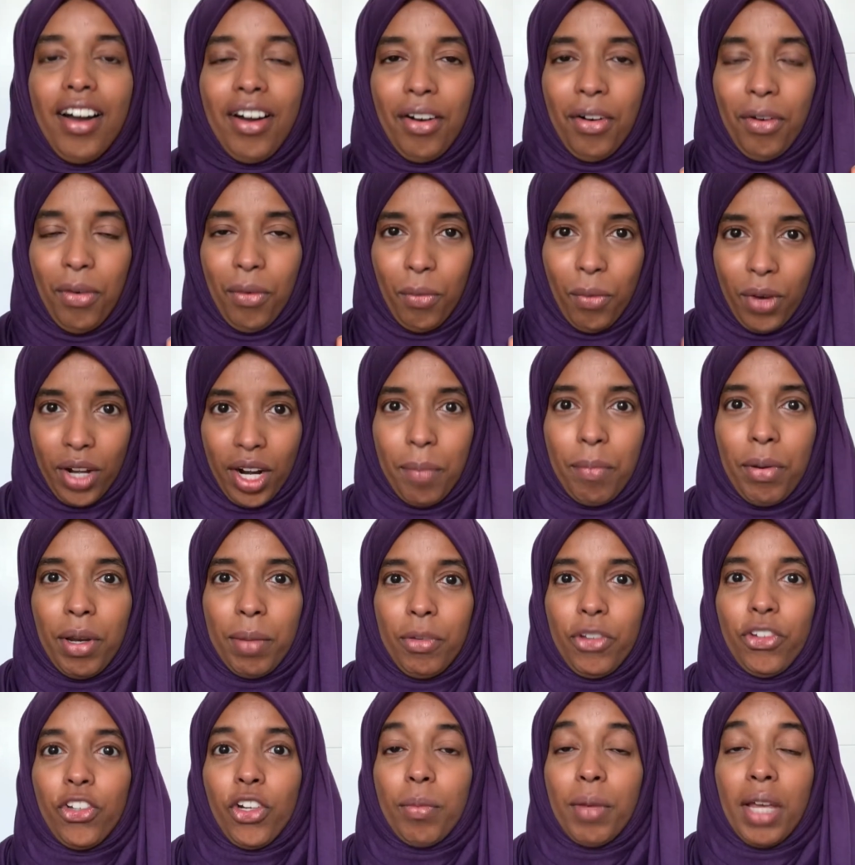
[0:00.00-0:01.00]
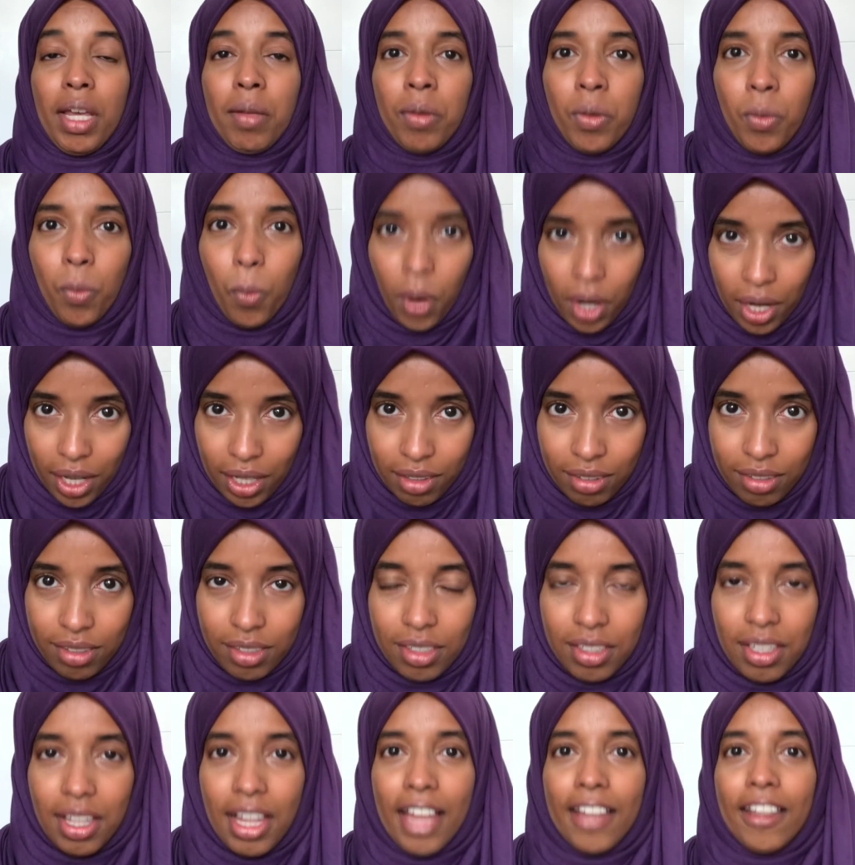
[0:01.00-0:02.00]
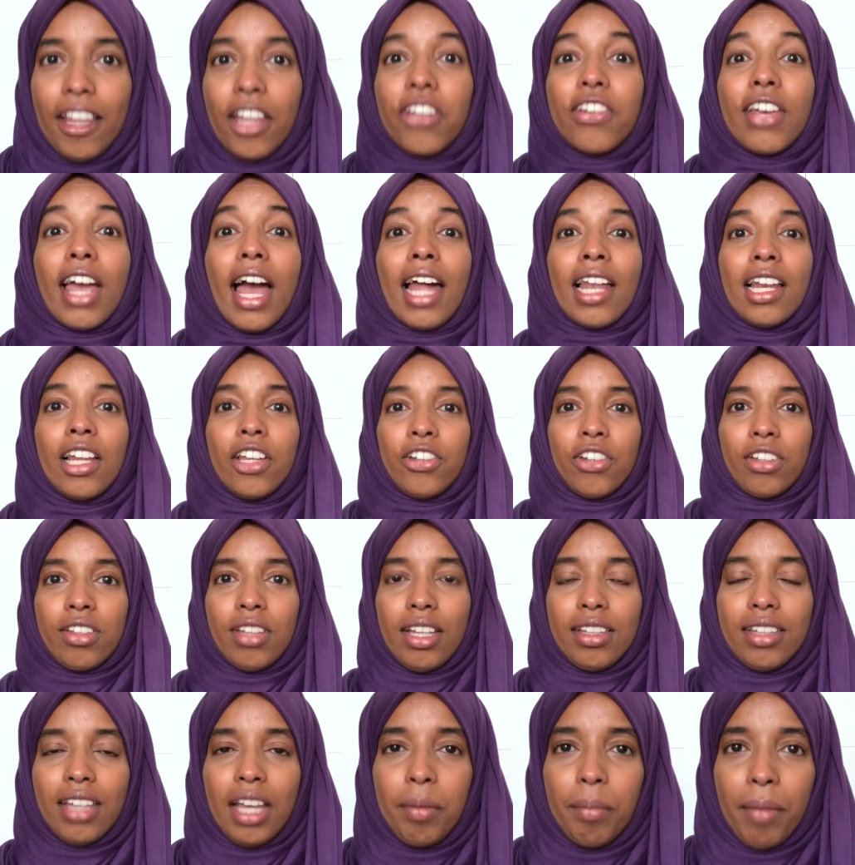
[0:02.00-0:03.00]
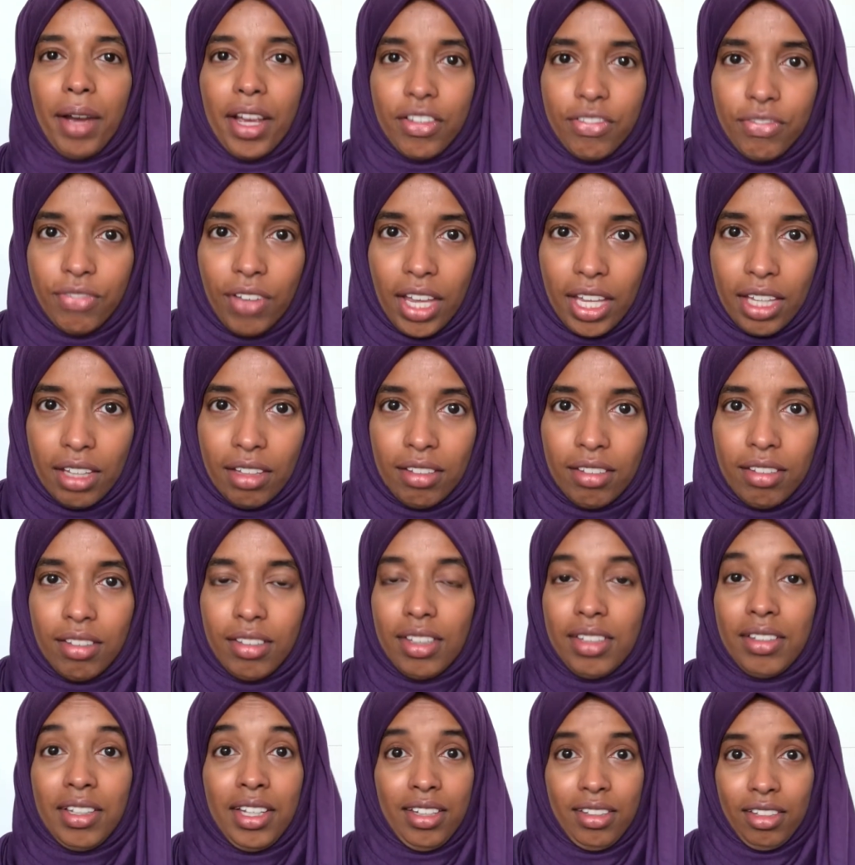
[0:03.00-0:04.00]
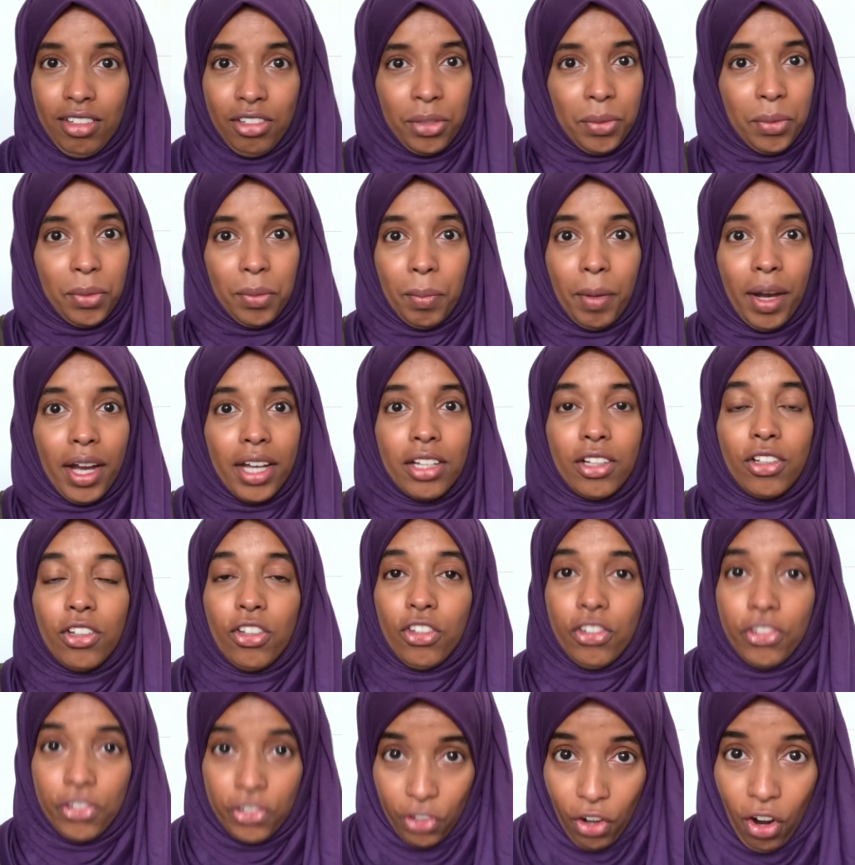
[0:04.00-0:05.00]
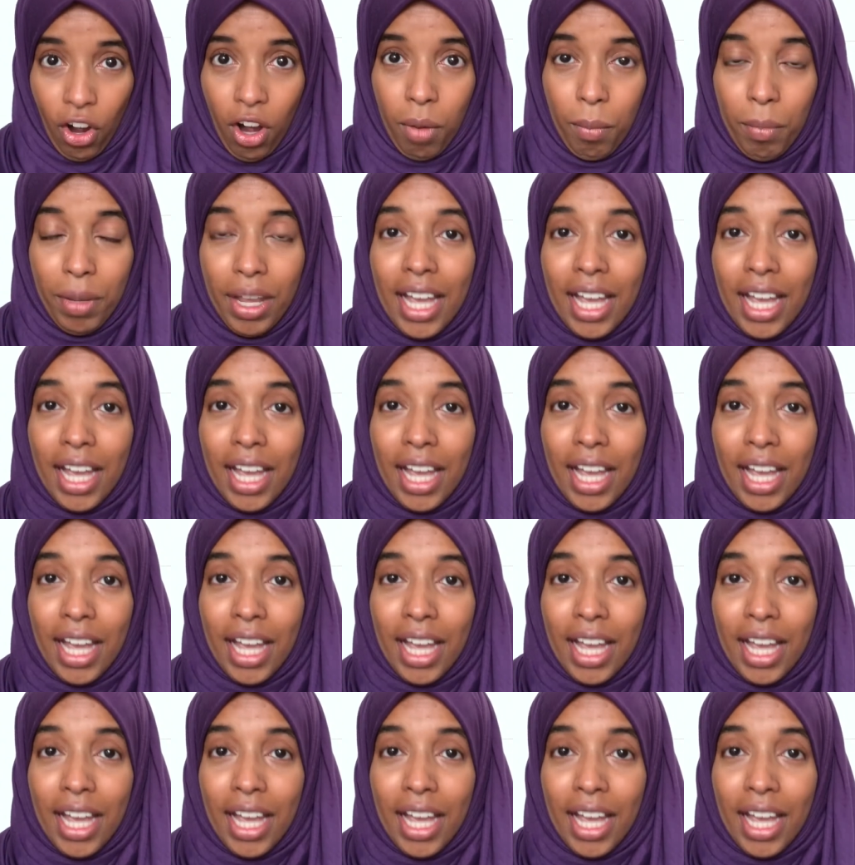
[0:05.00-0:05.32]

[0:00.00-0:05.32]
what a premature baby was and the challenges that they might face because this was my job.